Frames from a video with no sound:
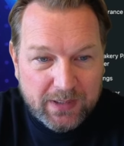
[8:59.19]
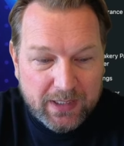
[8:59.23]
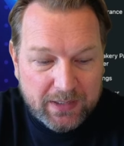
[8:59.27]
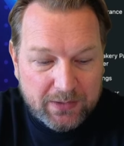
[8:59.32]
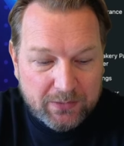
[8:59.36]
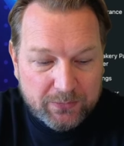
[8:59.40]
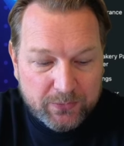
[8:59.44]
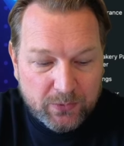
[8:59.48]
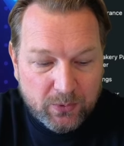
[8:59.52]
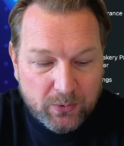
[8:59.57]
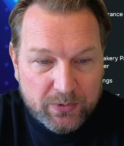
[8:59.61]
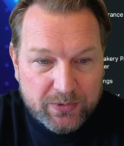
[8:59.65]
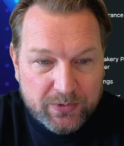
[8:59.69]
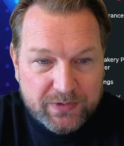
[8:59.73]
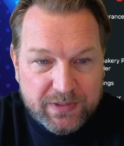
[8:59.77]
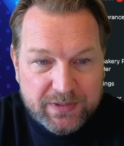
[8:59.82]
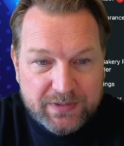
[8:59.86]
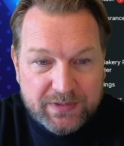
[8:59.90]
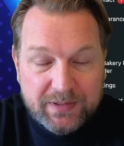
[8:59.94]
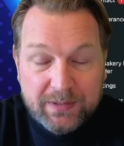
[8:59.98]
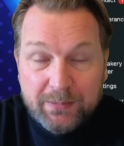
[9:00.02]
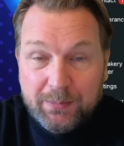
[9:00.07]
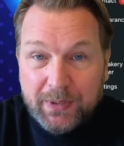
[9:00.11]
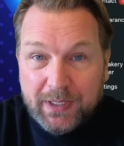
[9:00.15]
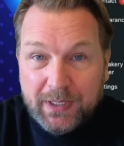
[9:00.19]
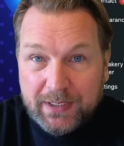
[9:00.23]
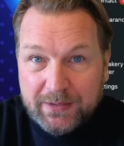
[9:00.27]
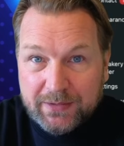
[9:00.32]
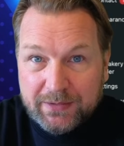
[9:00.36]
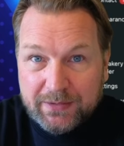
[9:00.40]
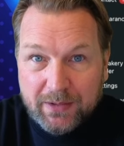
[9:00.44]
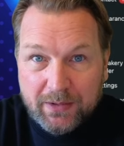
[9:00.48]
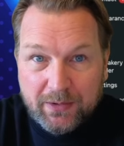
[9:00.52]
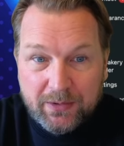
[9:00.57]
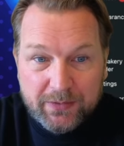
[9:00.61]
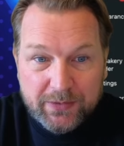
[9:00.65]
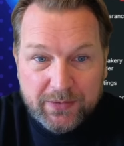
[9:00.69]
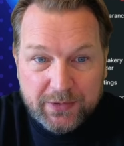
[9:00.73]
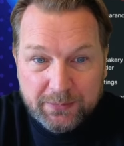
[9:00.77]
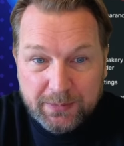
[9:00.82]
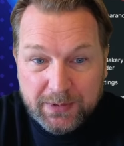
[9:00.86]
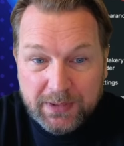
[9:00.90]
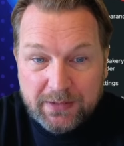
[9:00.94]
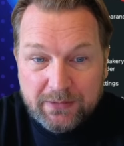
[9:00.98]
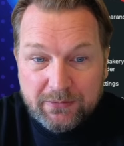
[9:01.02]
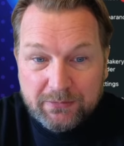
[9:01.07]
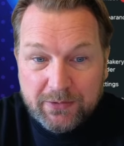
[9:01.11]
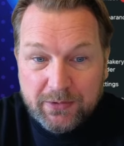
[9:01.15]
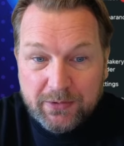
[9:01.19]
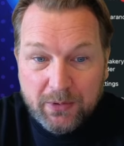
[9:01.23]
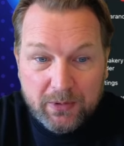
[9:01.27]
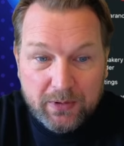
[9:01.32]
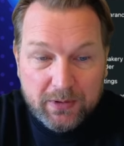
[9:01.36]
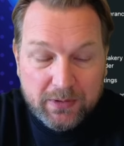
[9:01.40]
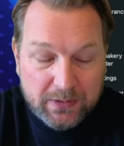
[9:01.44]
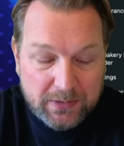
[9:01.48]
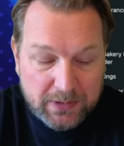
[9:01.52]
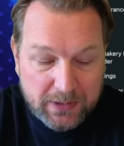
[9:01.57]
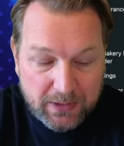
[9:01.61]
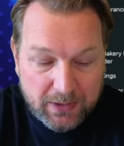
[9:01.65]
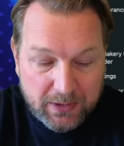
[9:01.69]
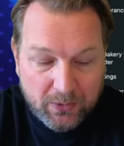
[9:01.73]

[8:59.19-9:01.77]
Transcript: And of course, this depends on the speed of your